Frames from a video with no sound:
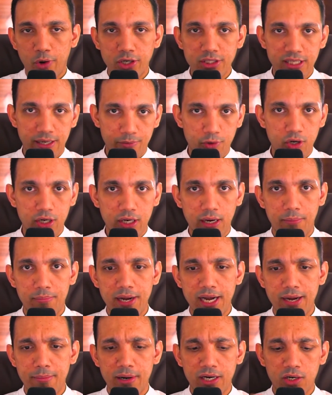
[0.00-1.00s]
I'm going to come
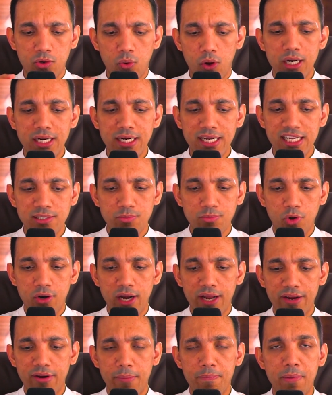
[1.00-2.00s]
later, but quality is more
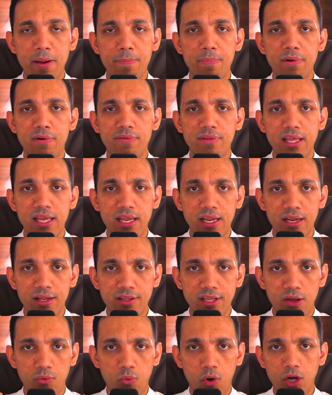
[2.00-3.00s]
like when people,
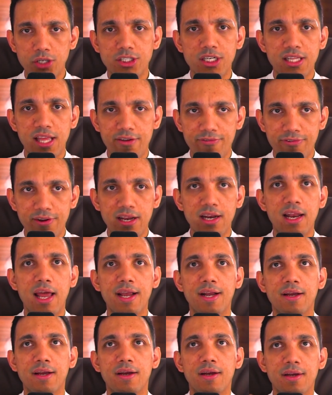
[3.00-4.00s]
they watch it, they feel
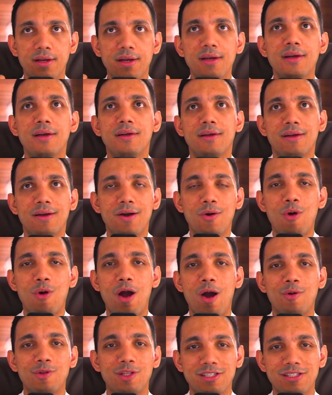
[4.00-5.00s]
like,
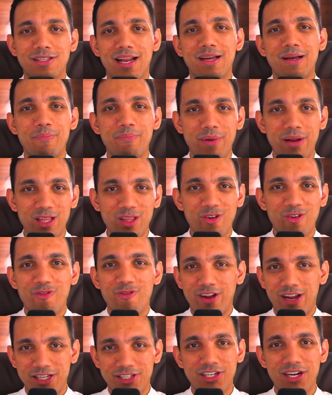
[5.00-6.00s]
wow, this is like a breath of
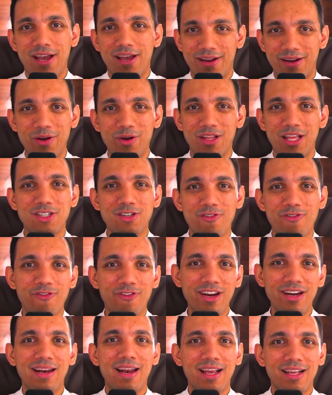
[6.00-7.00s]
fresh air. They should
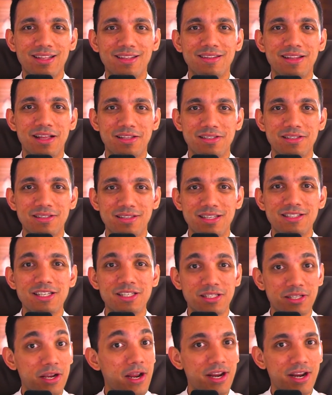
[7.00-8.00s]
feel like this
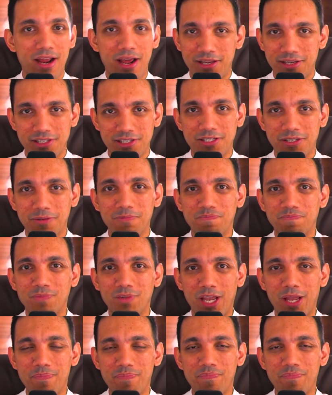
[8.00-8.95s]
is really nice. Okay.